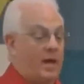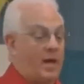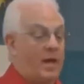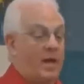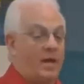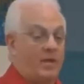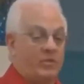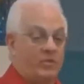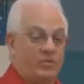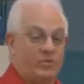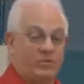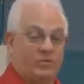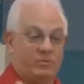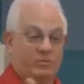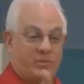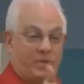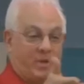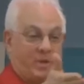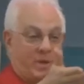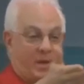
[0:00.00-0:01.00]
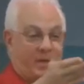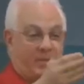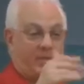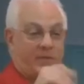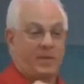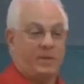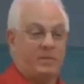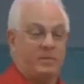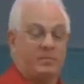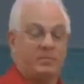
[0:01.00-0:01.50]
As I
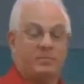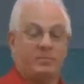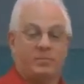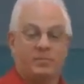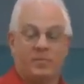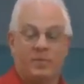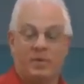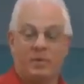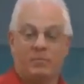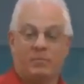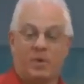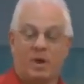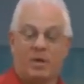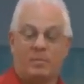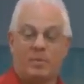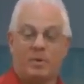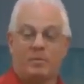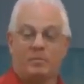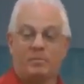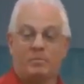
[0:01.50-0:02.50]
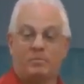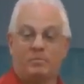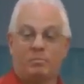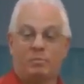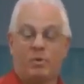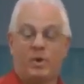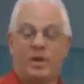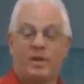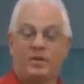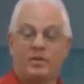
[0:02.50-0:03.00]
think Robert
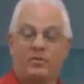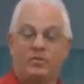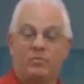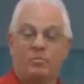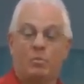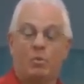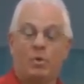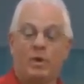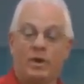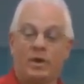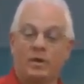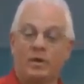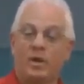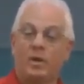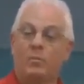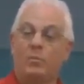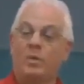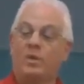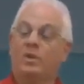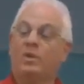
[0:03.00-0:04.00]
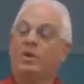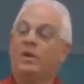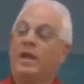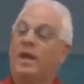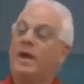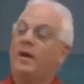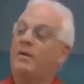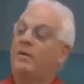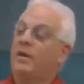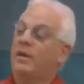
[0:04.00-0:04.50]
prayed this morning, we look
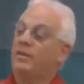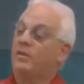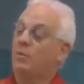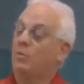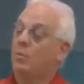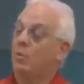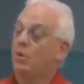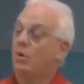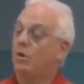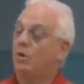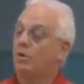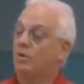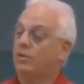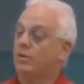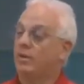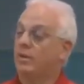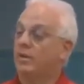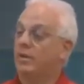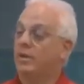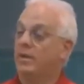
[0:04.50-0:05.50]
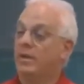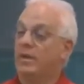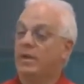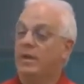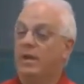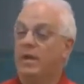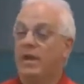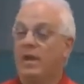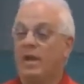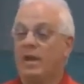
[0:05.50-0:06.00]
out at the world
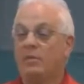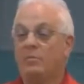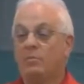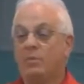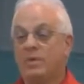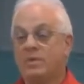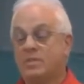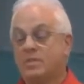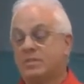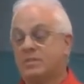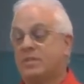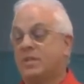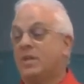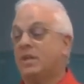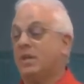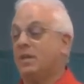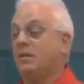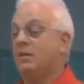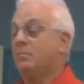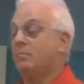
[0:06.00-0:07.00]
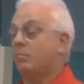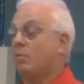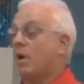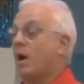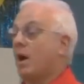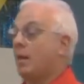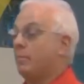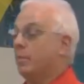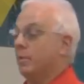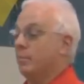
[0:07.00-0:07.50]
and we see
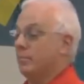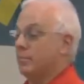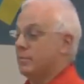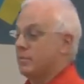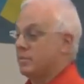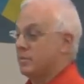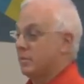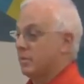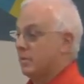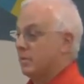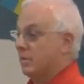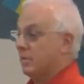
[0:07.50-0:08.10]
problems.